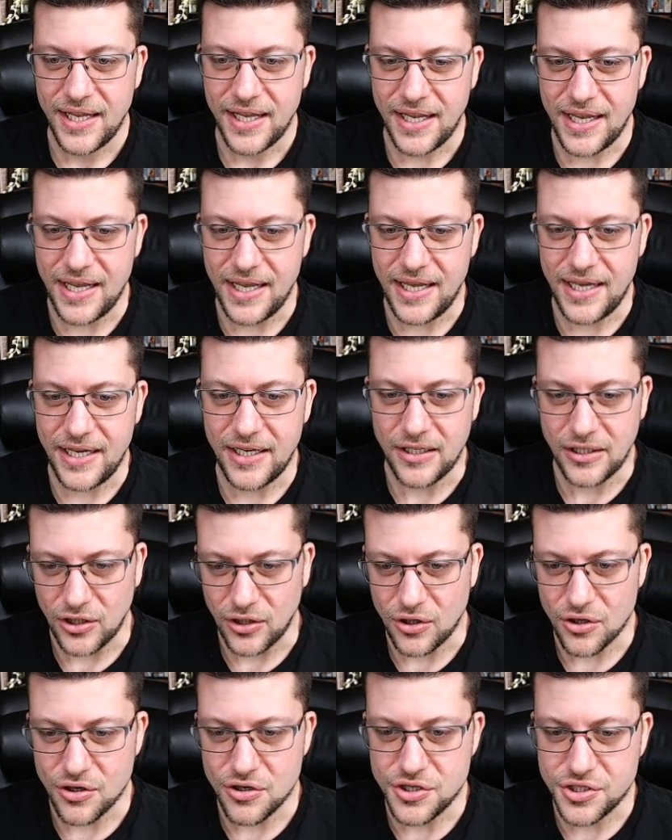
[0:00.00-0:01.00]
a
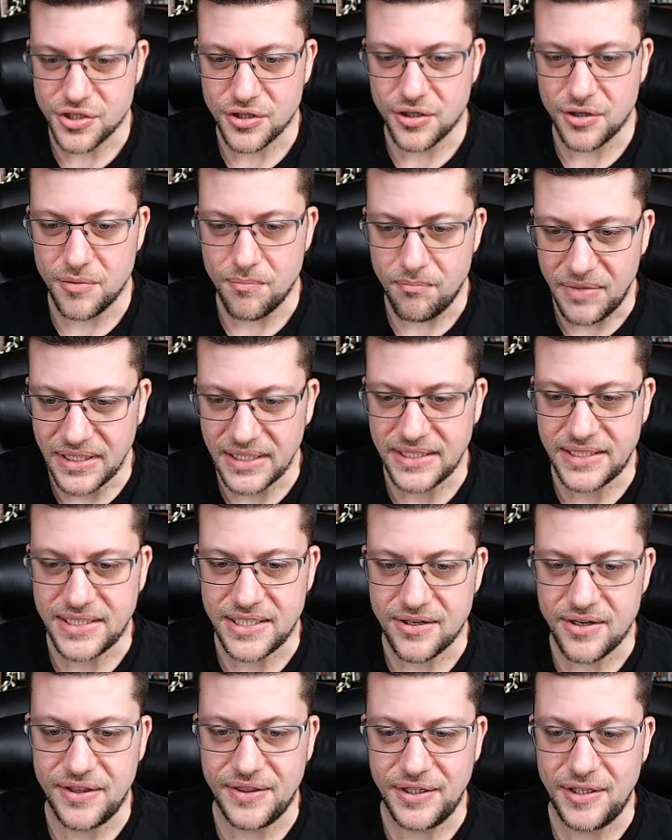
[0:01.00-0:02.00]
larger
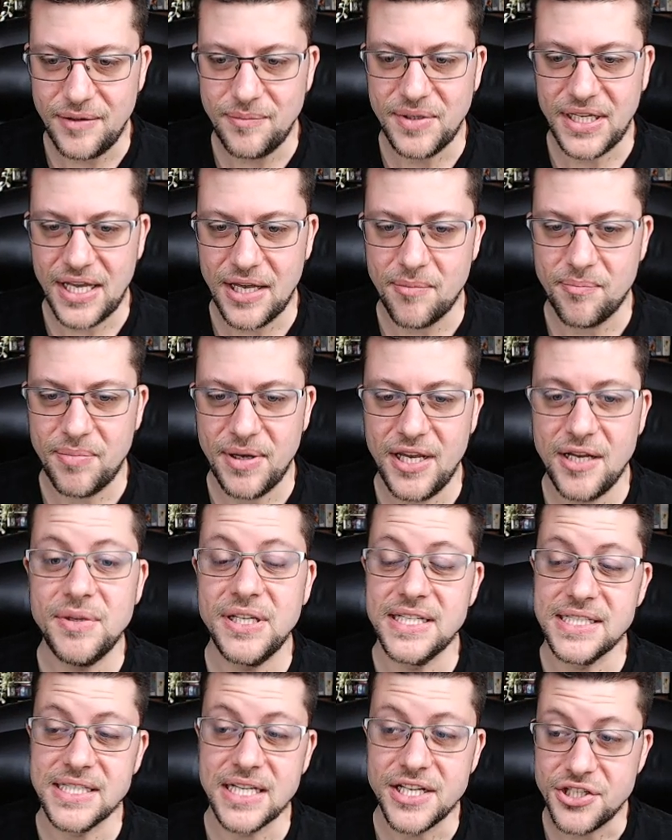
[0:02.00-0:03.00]
military themed campaign,
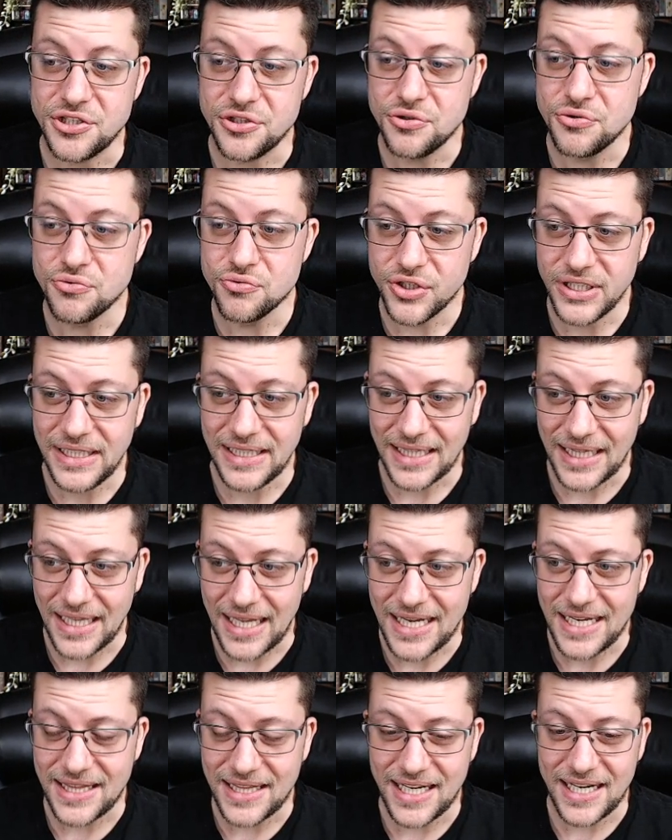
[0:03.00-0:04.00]
because I do really
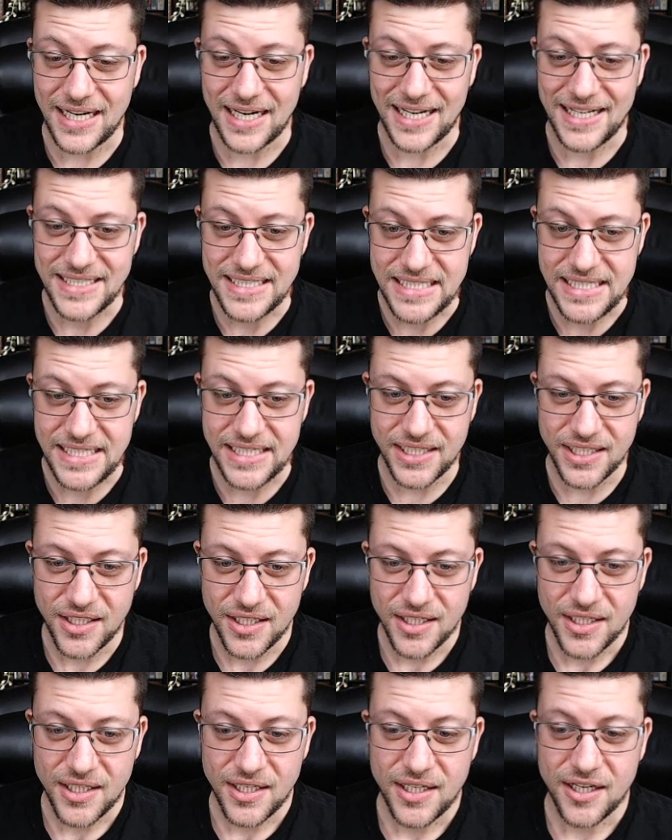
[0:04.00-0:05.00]
like that idea
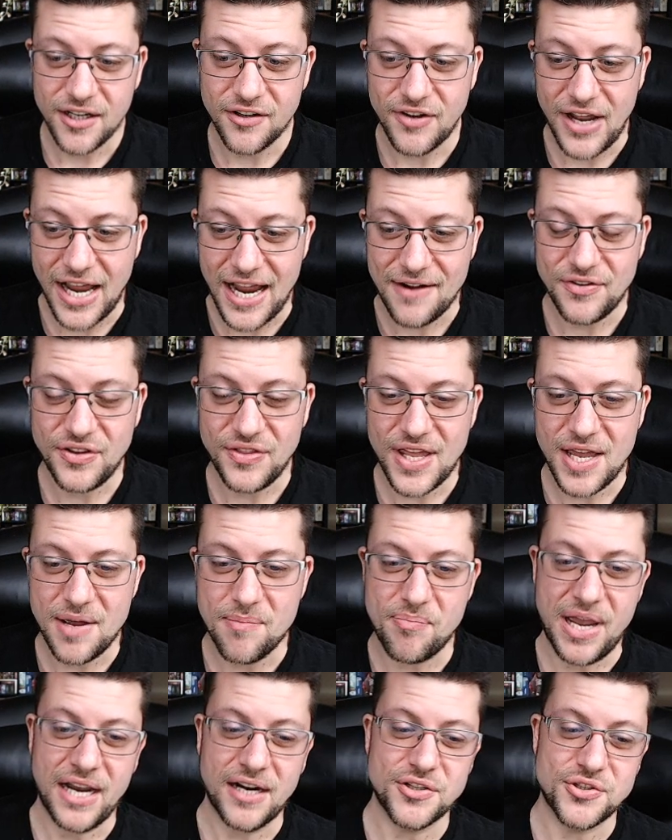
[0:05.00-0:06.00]
of having that
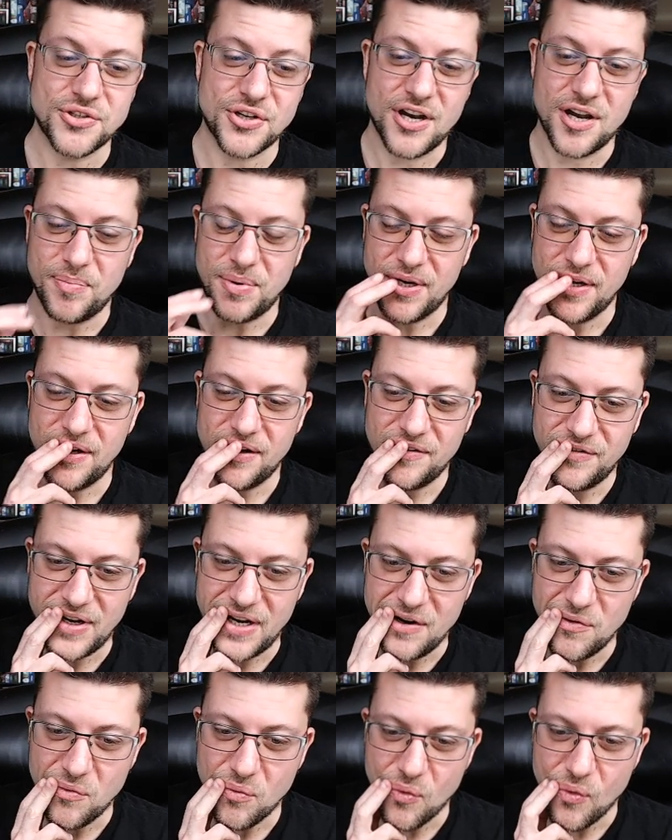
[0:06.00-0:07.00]
backdrop of
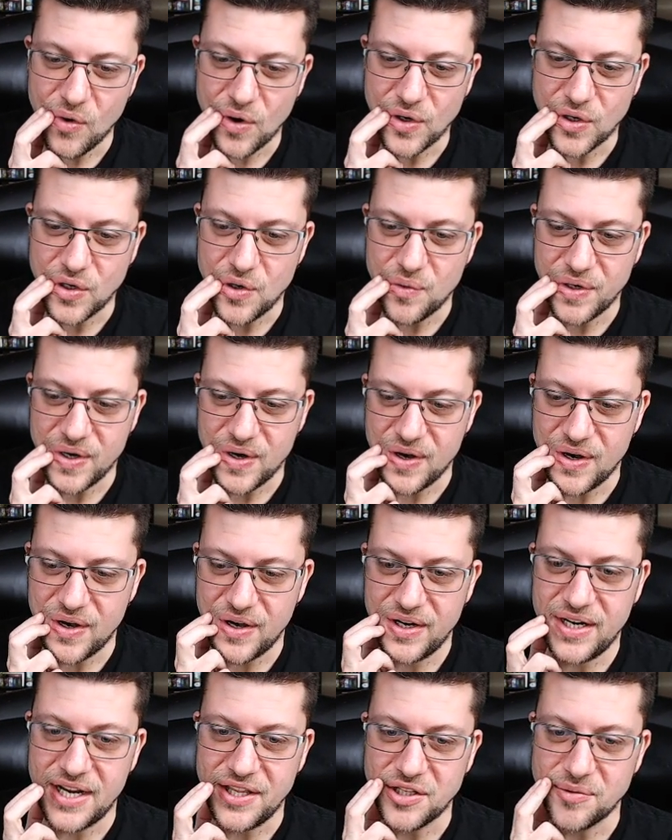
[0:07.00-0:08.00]
a war going
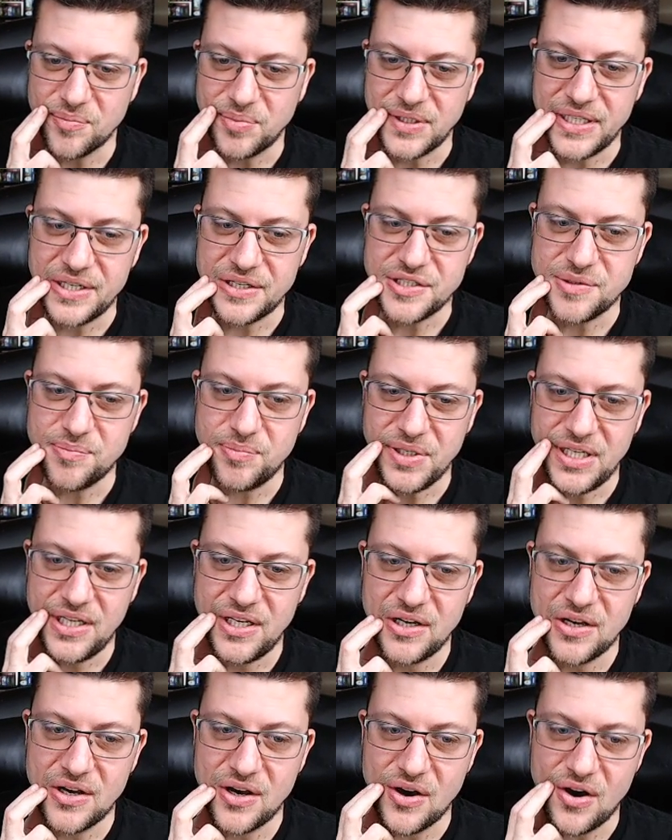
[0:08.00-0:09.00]
on and the players
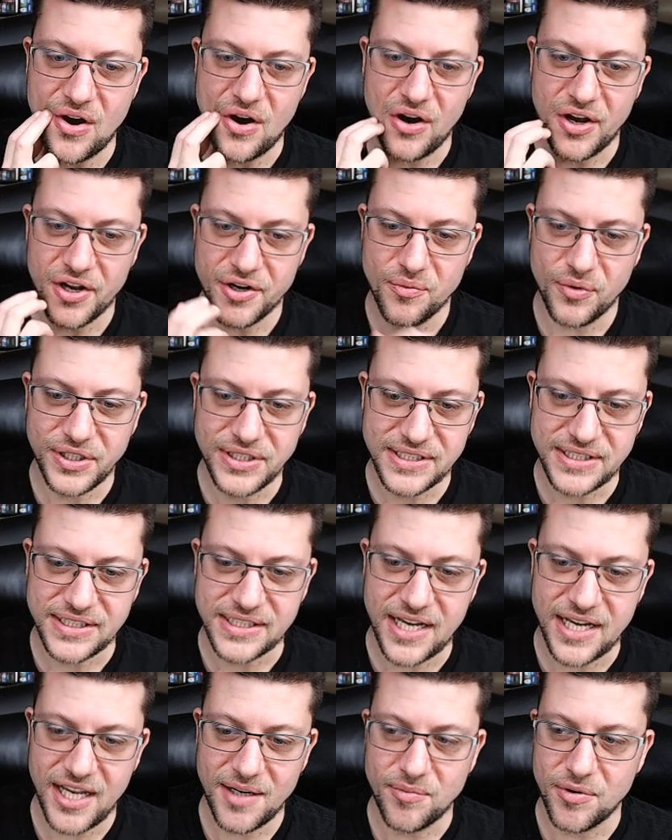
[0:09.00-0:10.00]
being on one
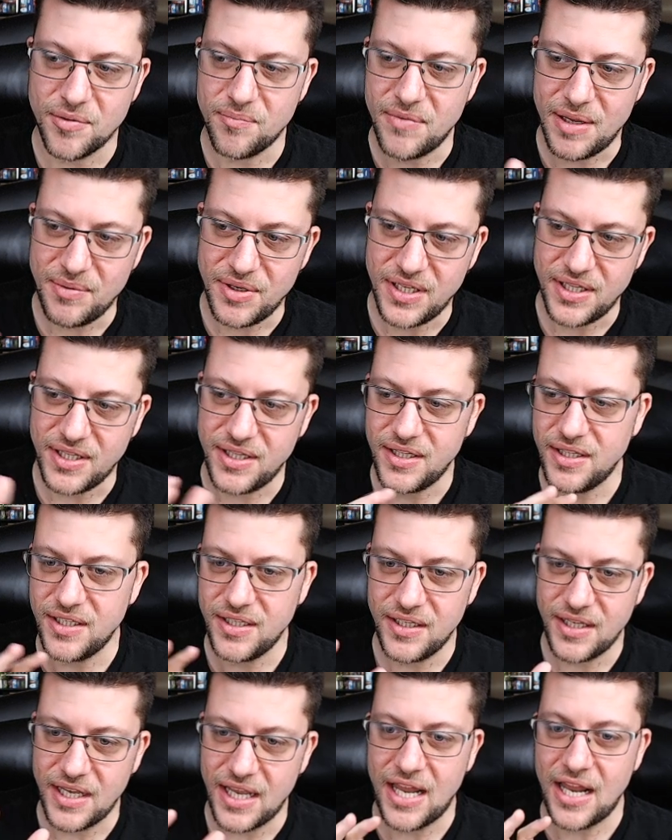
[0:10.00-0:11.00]
side, but maybe
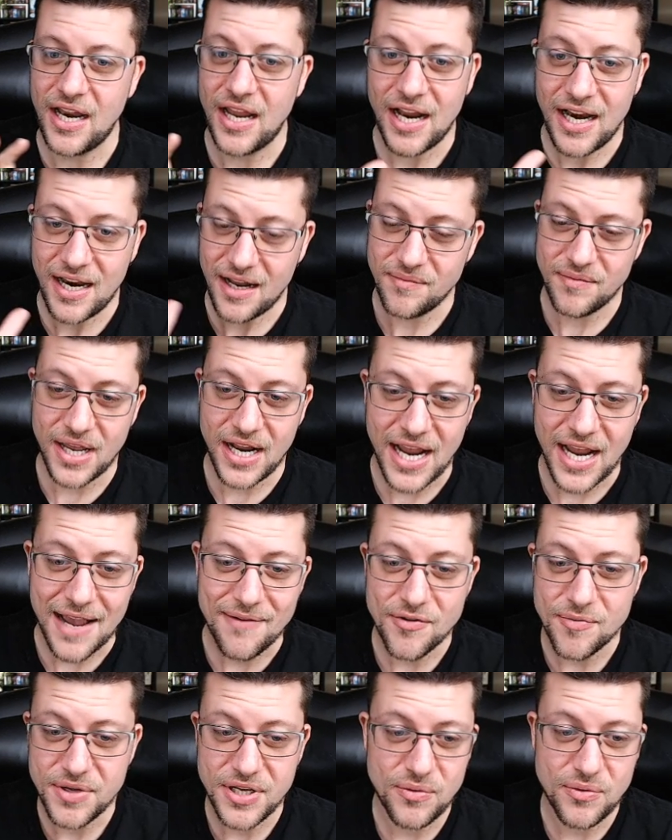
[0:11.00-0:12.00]
and have
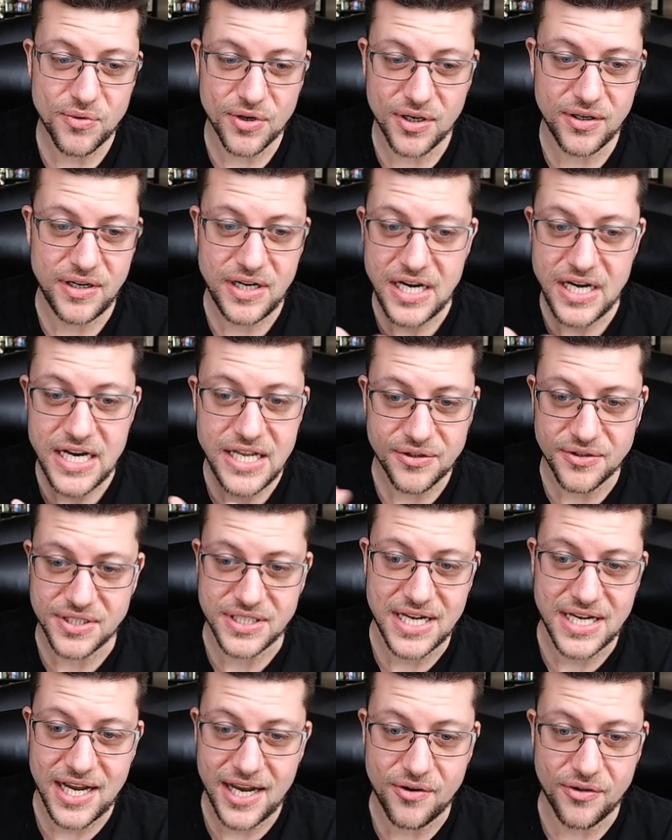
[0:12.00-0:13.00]
it be where neither
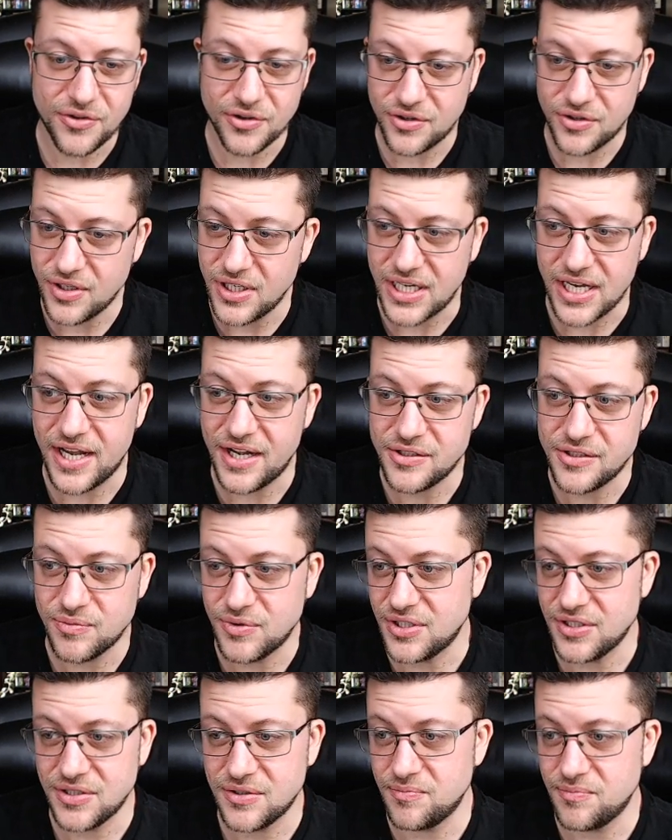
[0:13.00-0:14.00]
side are the good guys,
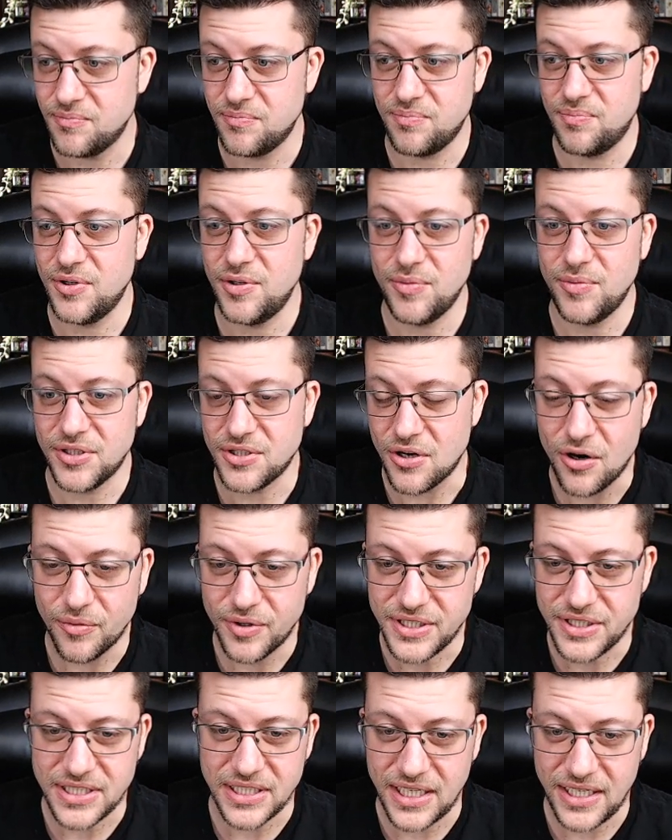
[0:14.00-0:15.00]
which is pretty much
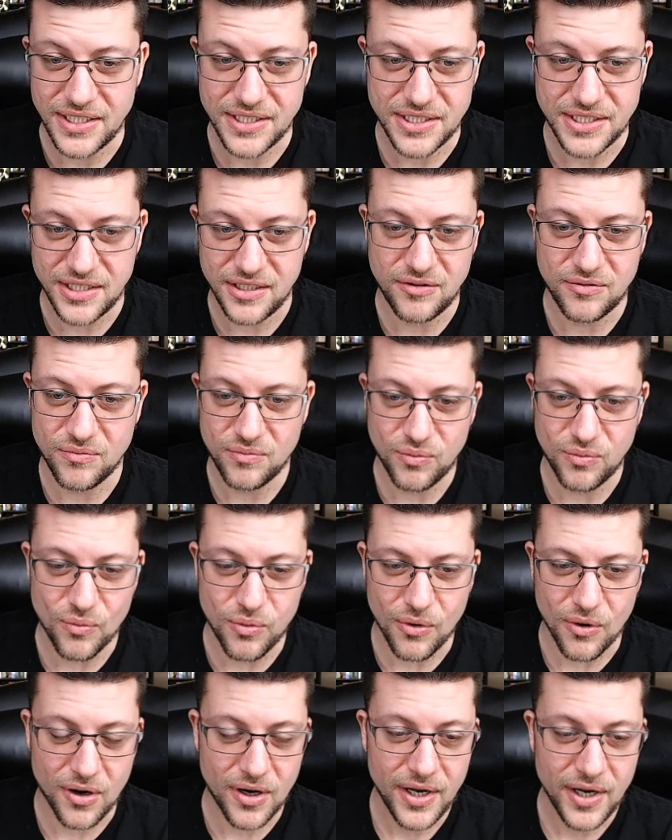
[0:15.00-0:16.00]
always the case in
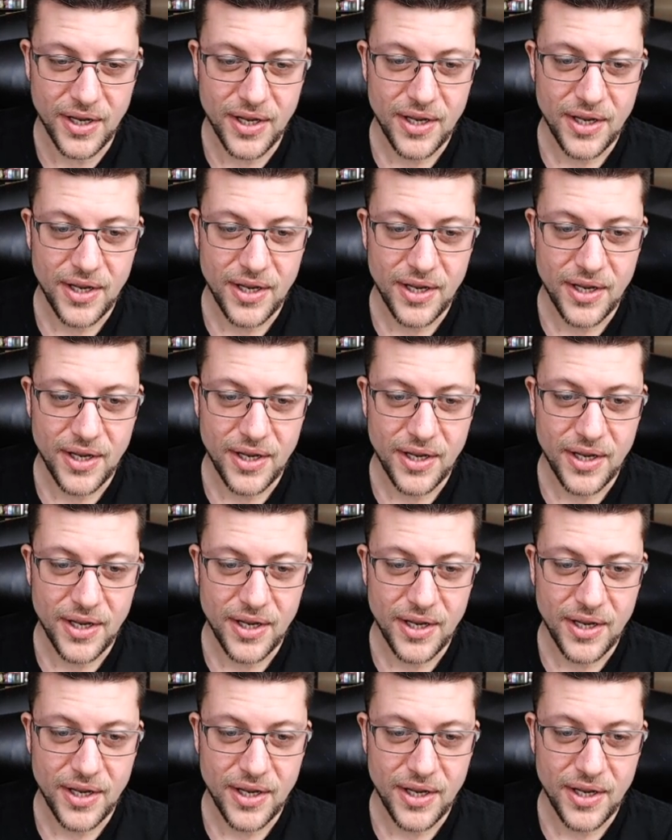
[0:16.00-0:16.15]
war,